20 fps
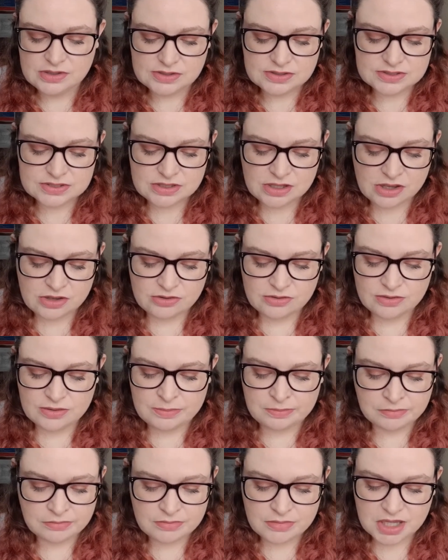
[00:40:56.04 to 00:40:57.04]
So
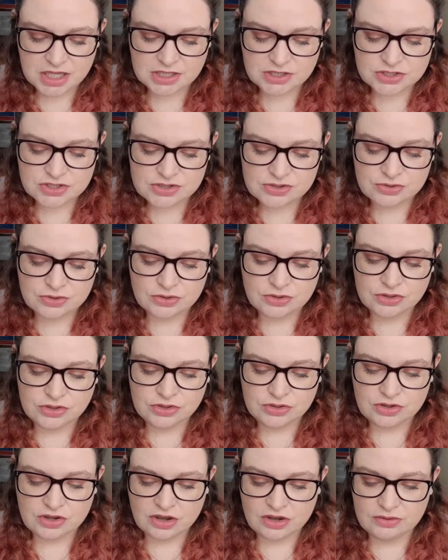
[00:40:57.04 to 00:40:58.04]
make sure
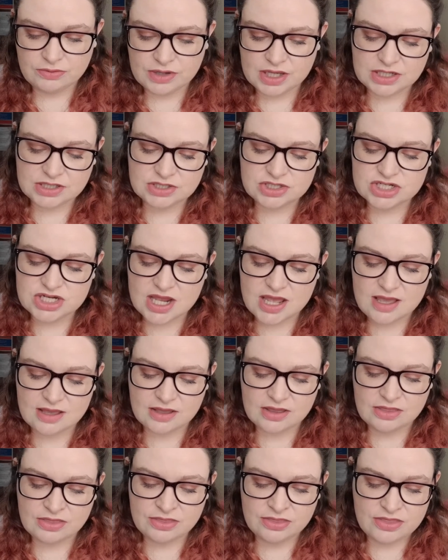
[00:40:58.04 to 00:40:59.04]
you go and check
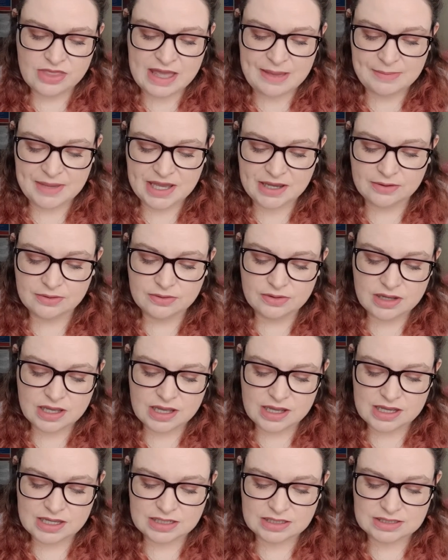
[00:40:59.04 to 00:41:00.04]
them out
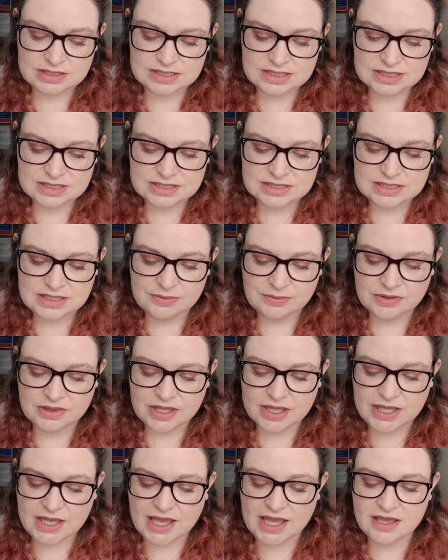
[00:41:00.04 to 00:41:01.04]
and see what
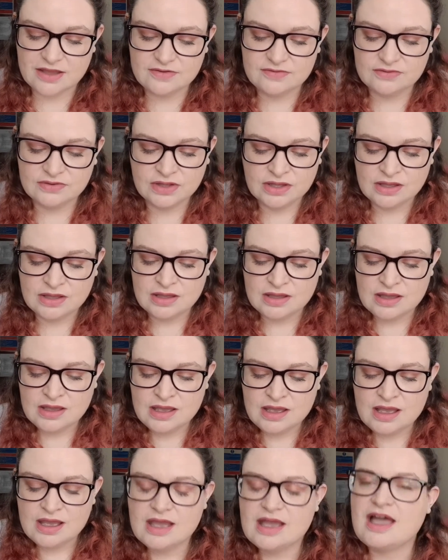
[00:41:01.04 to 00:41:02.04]
they have.
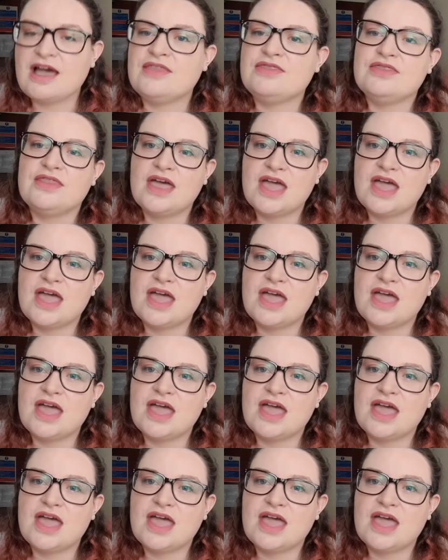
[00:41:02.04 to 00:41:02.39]
And